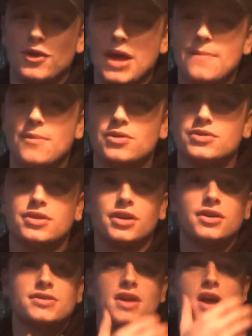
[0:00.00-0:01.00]
I've got that monster,
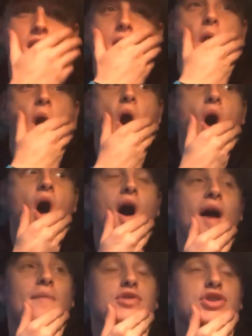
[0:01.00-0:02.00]
because I am